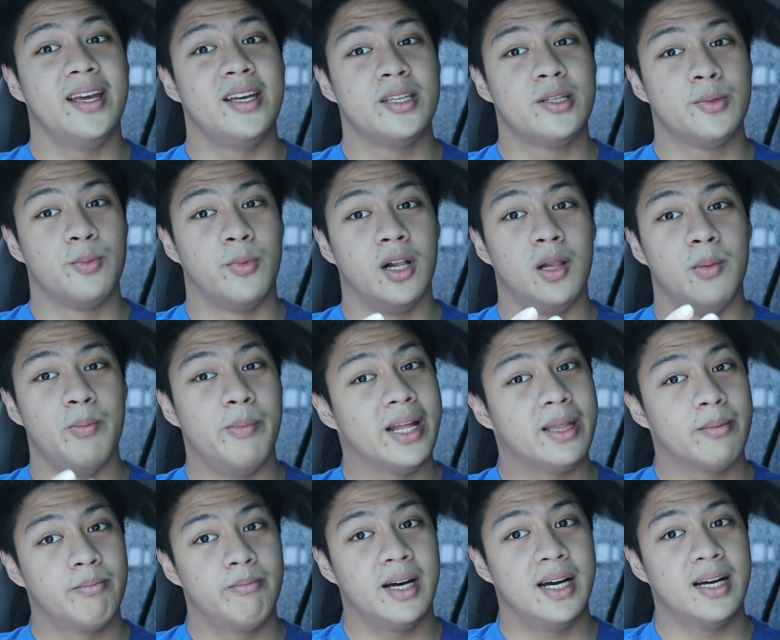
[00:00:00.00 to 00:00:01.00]
a small met
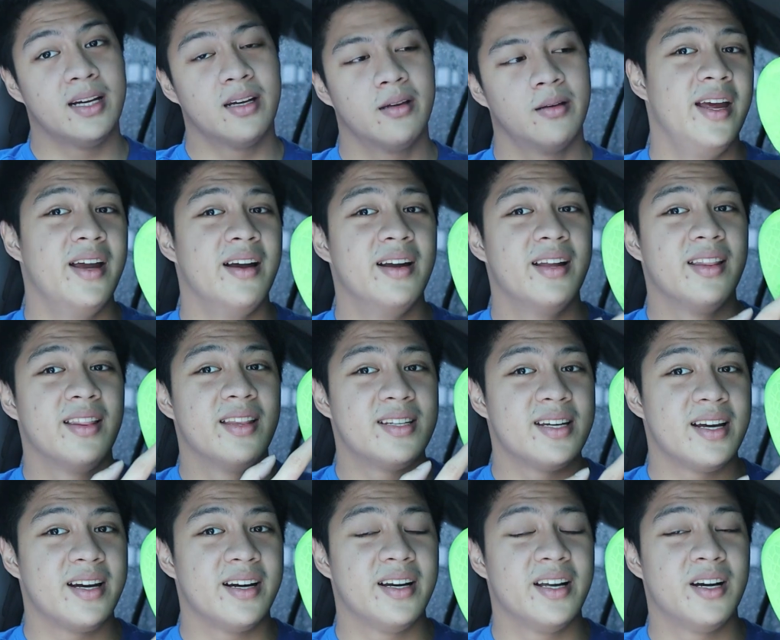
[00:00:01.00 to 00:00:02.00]
bag here in this
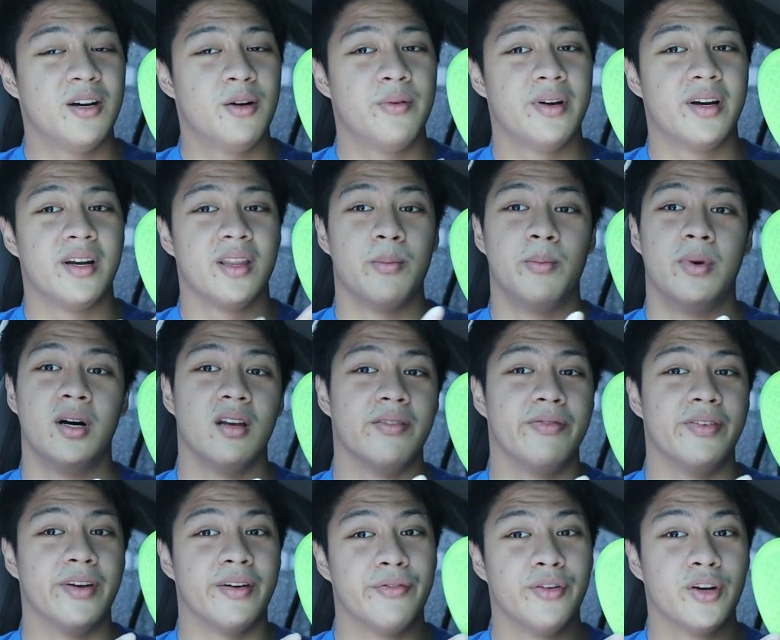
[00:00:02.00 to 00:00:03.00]
area where the ball
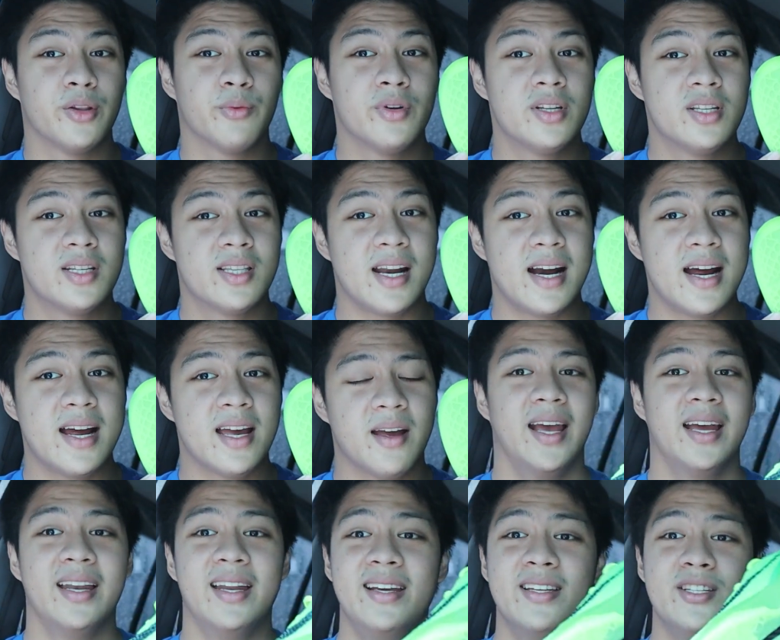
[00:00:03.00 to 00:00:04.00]
of your foot would strike
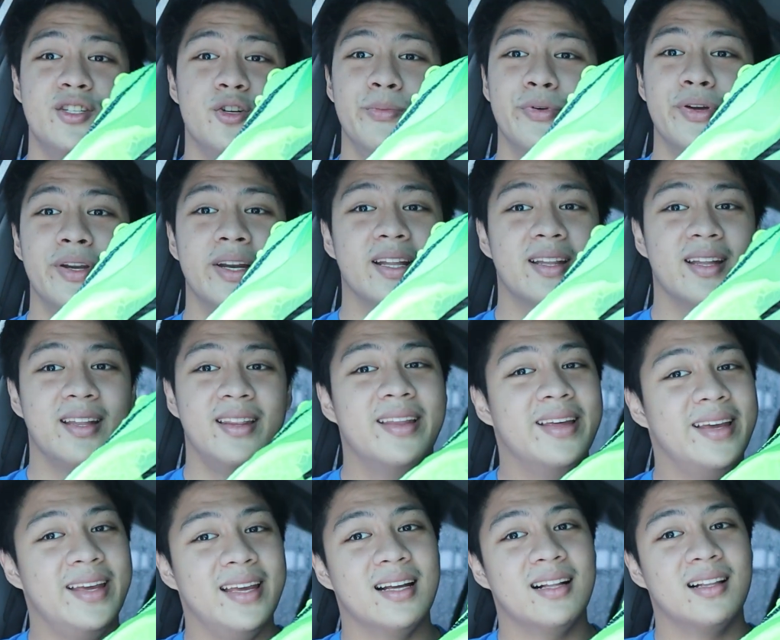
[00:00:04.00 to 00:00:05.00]
and a zoom unit in
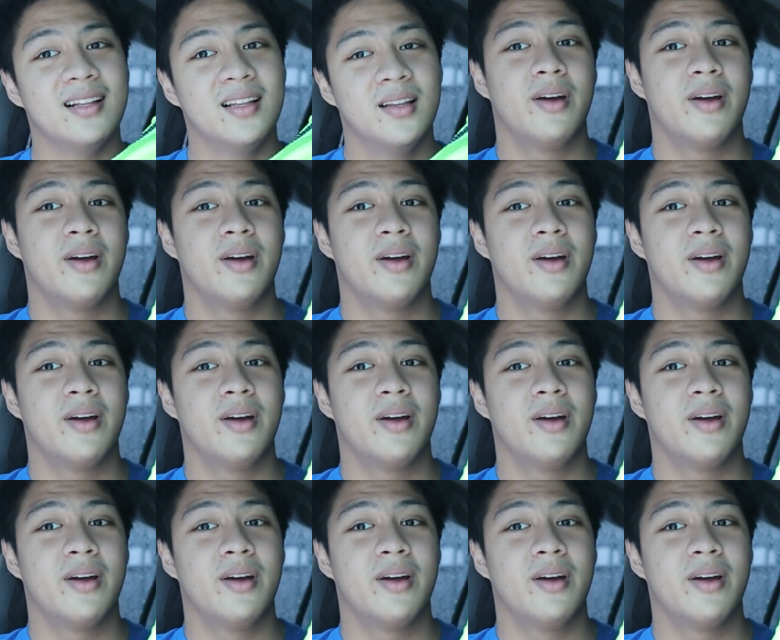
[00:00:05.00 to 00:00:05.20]
the heel.